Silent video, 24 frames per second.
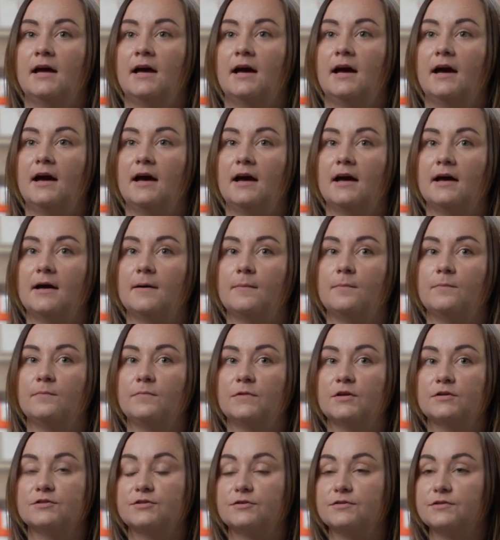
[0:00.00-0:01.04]

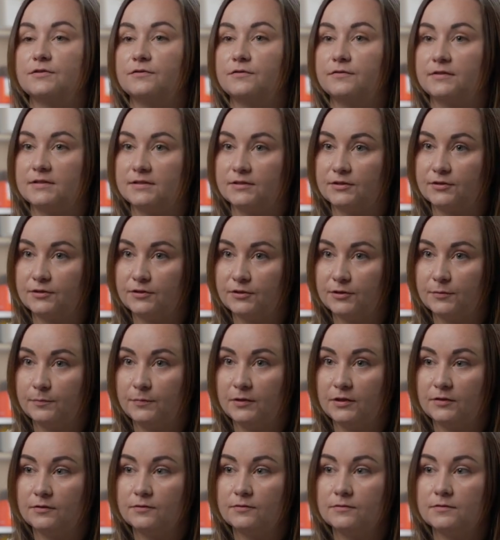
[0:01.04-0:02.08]
There's also physical
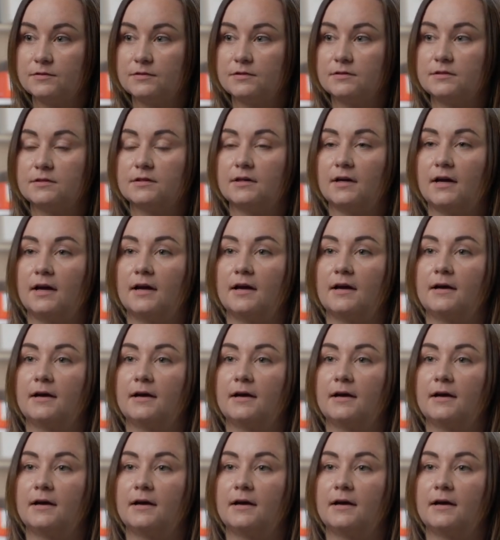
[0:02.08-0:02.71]
abuse.